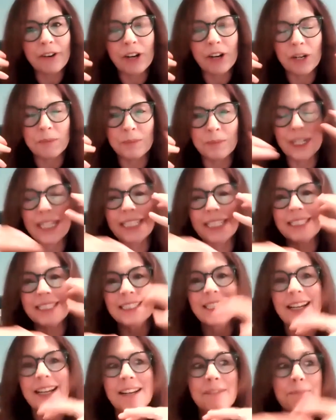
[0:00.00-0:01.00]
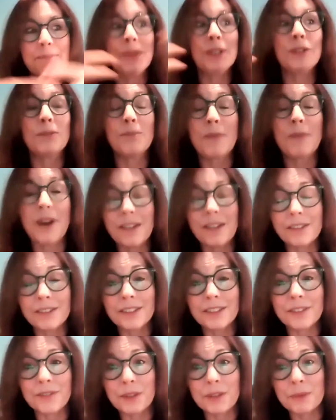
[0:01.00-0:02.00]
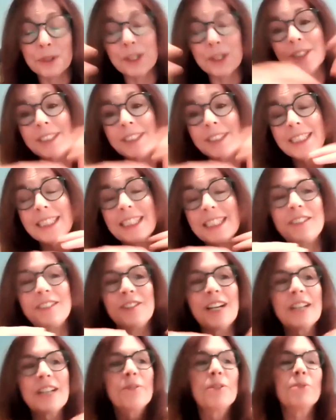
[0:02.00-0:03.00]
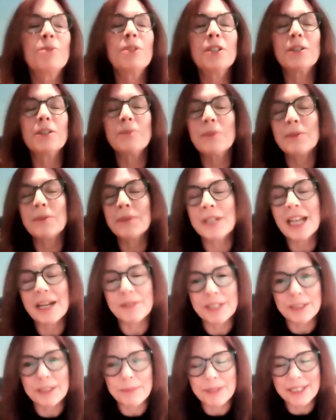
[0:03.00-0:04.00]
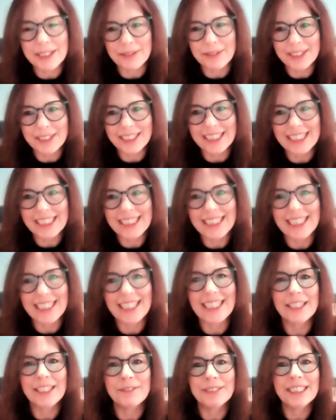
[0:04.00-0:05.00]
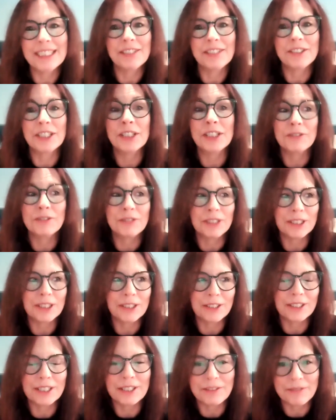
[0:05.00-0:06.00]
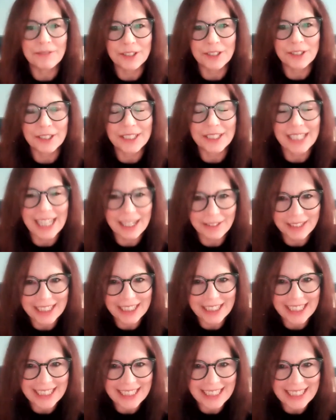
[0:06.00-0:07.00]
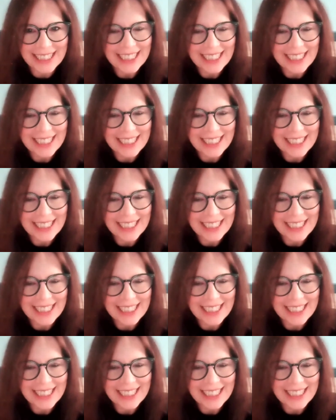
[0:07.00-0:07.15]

our brains kind of build models of the world and interact with the world. But what I was specifically studying was how children learn their first languages.